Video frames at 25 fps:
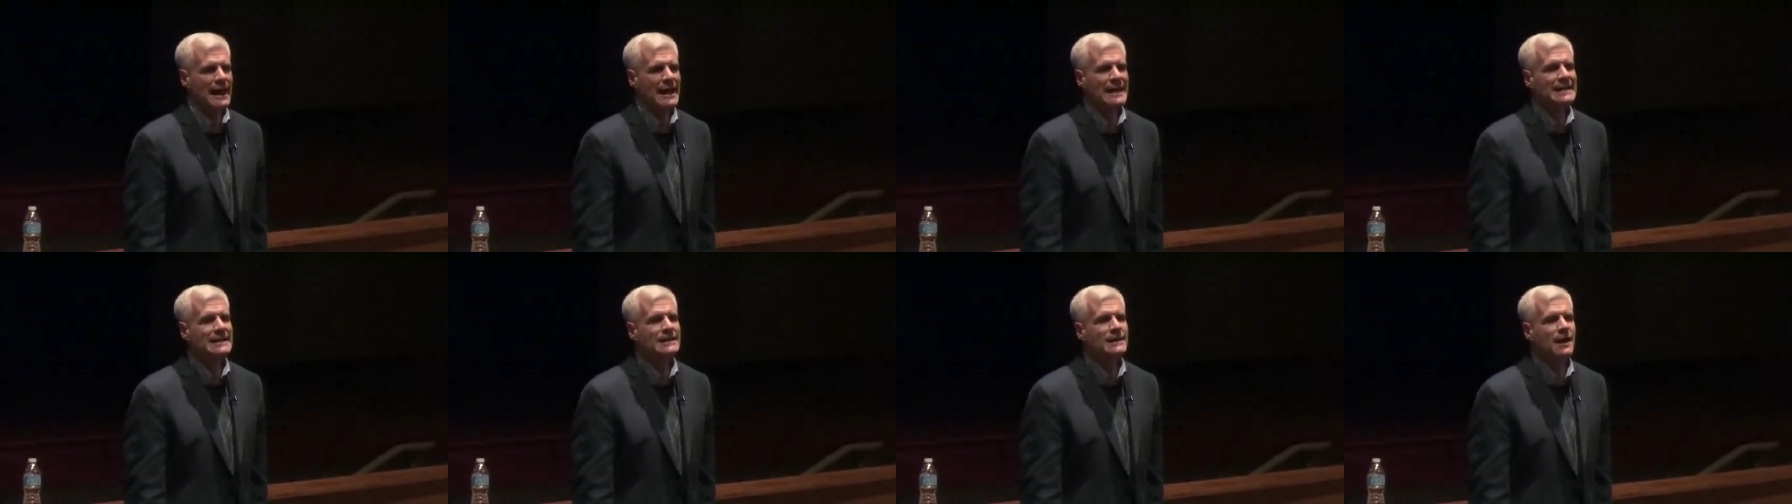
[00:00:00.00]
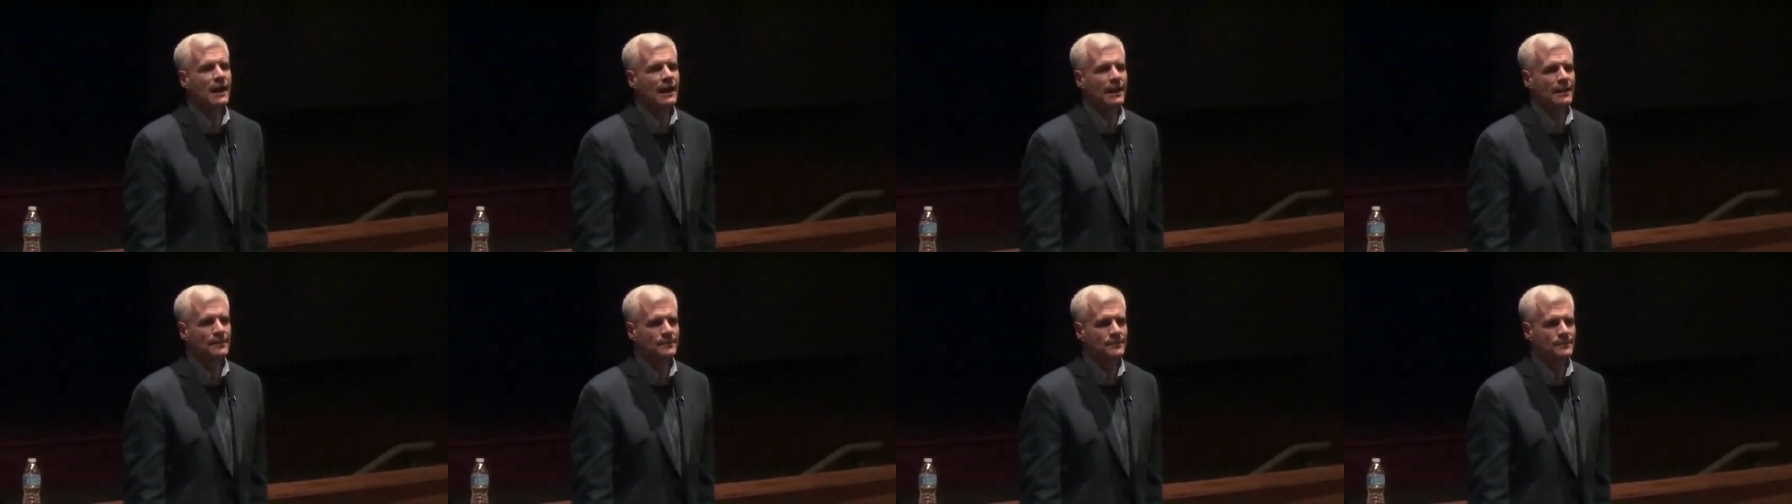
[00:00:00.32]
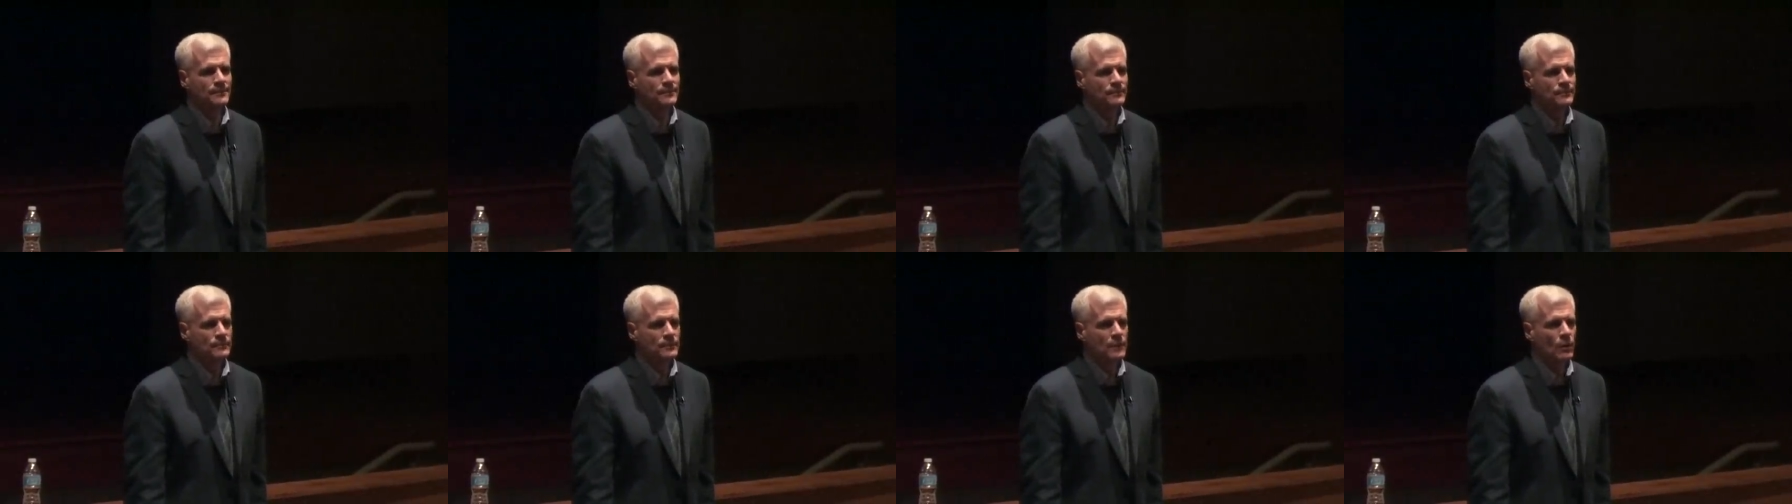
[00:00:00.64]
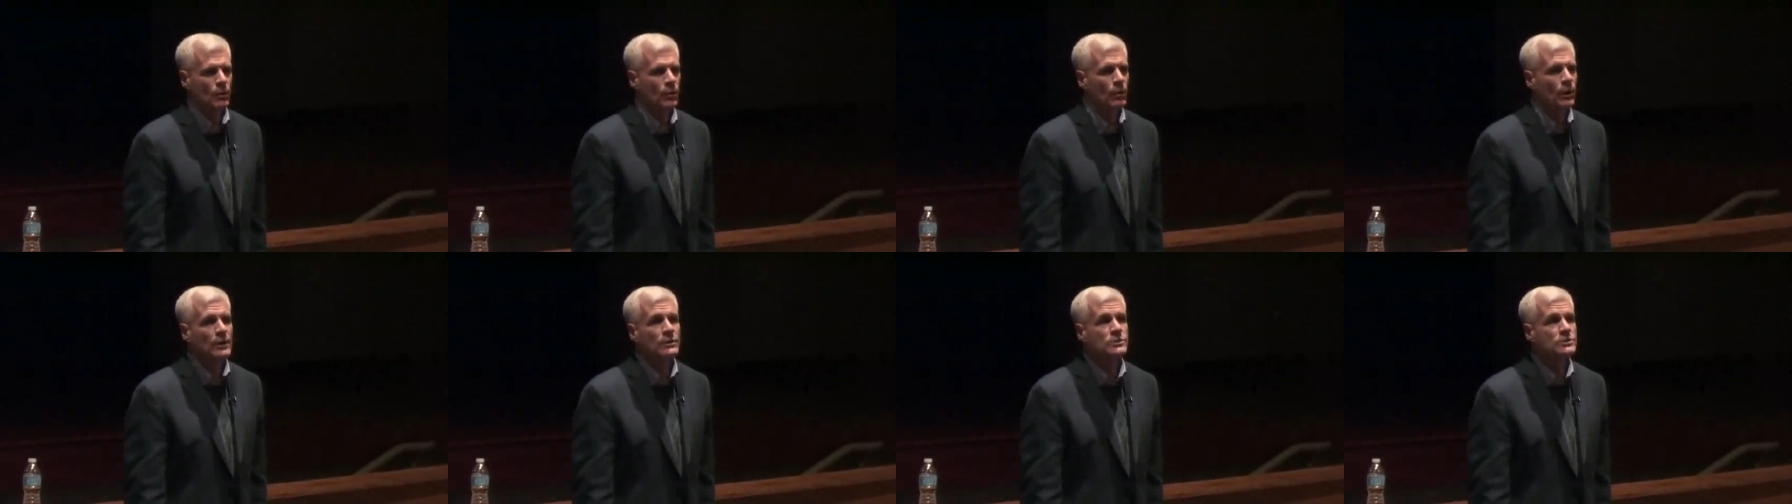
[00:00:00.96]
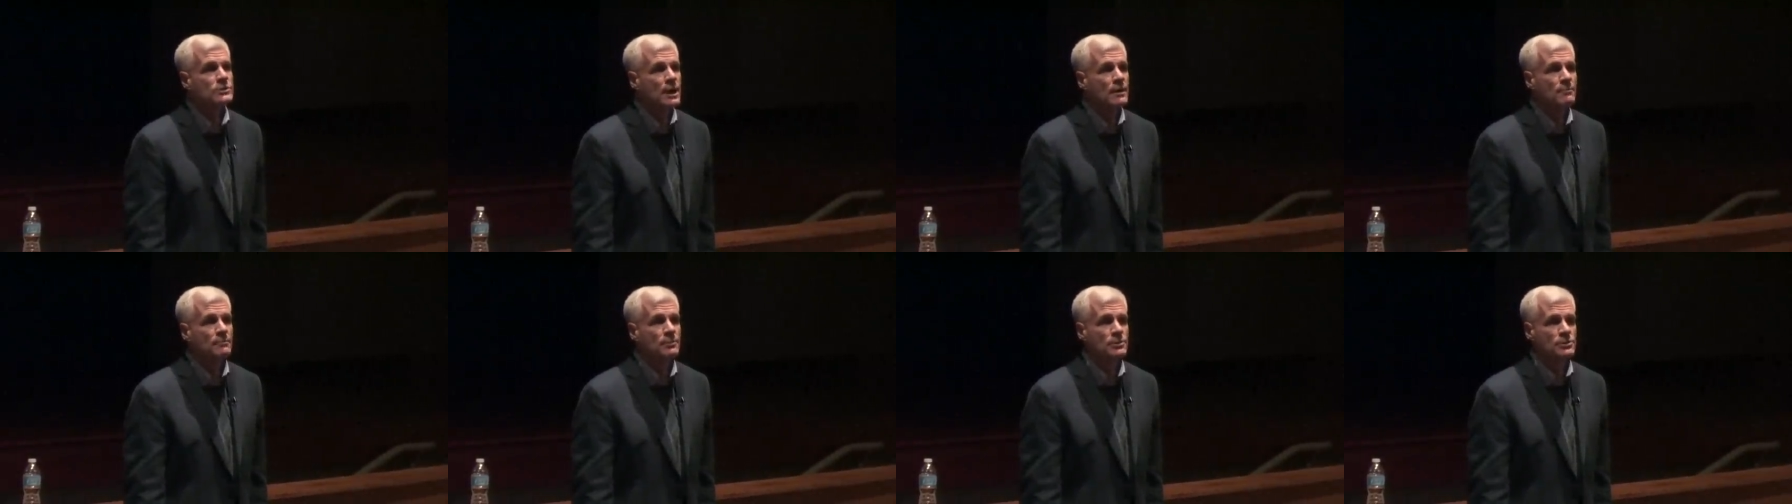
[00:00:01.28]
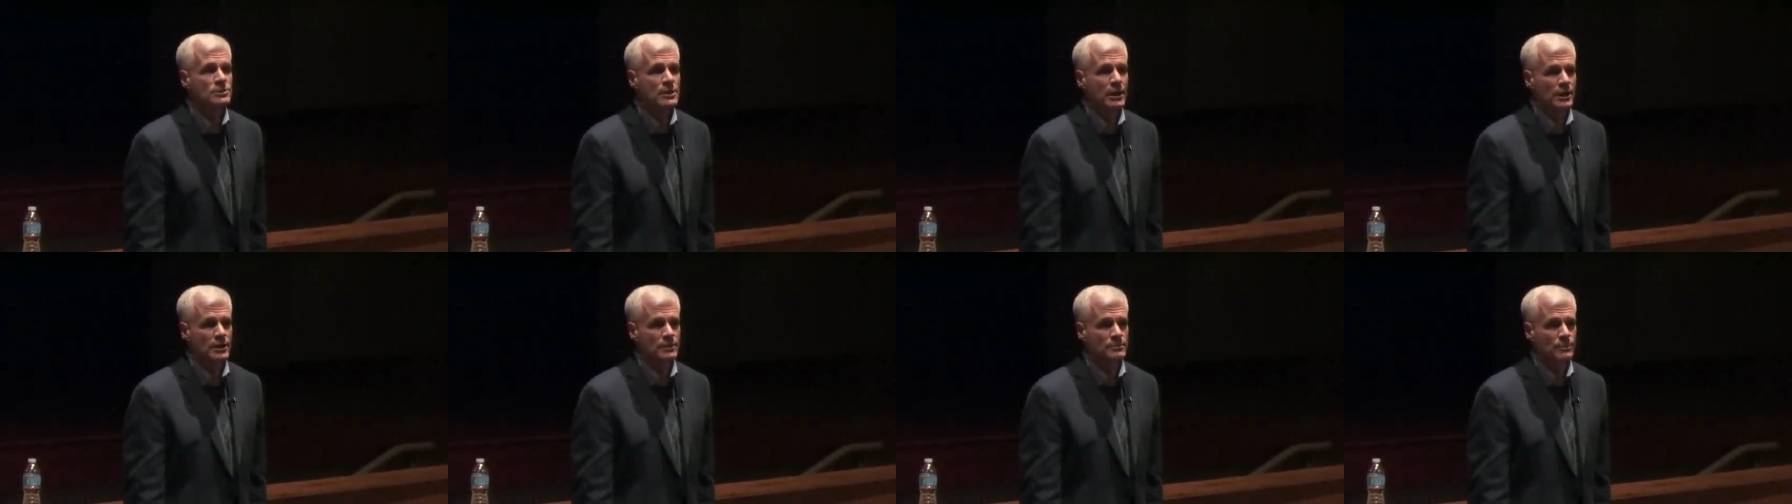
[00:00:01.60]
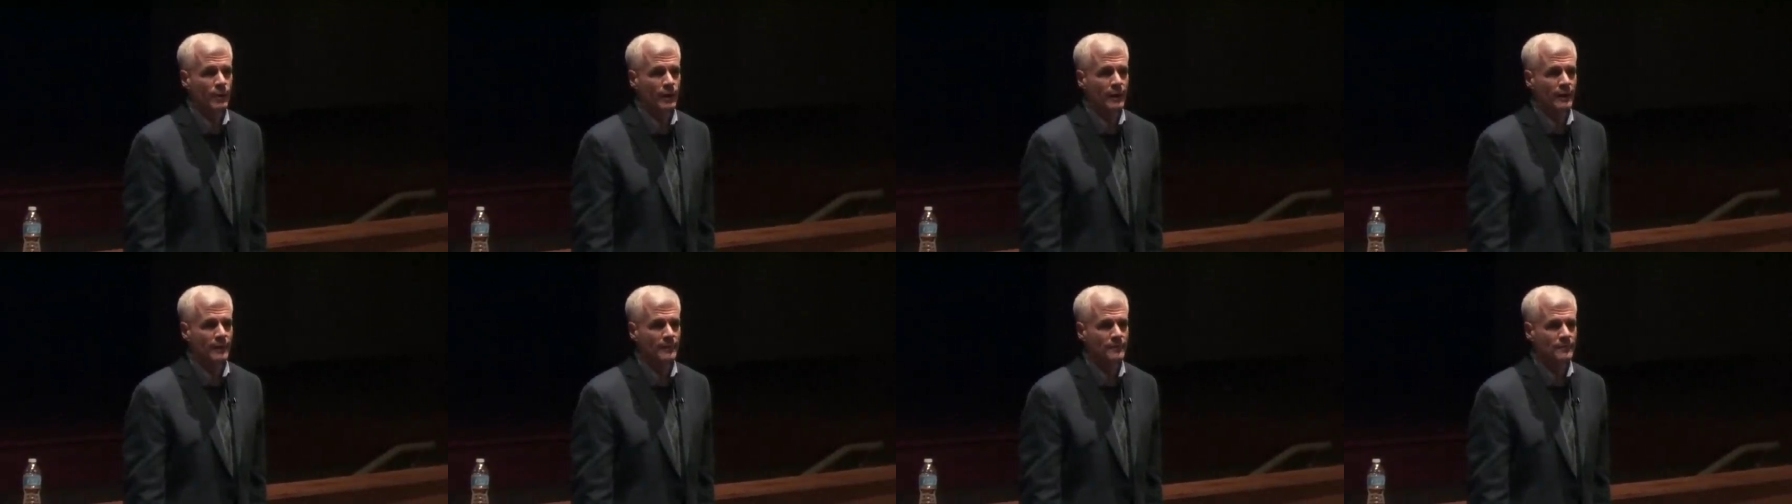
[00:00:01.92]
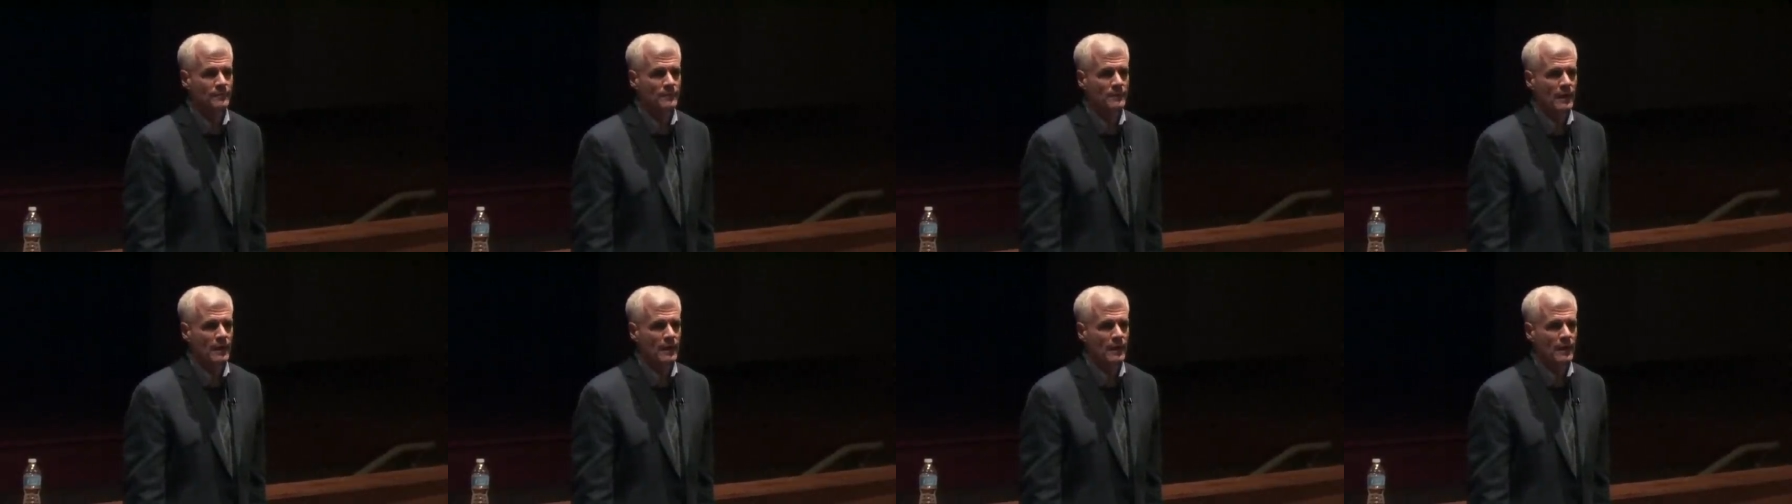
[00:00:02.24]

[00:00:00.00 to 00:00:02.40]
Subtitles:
89. One dumb percentage point.